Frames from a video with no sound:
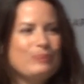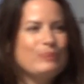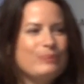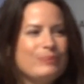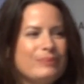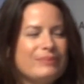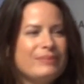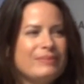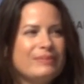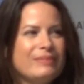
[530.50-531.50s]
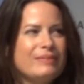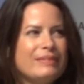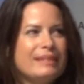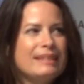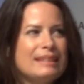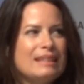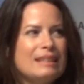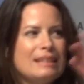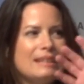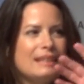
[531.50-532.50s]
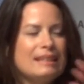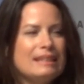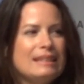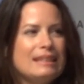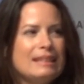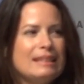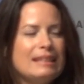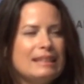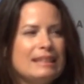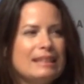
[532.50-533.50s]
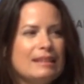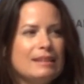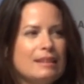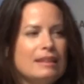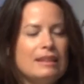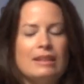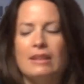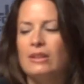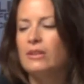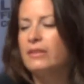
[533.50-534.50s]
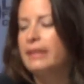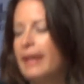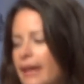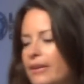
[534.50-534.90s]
(not speaking)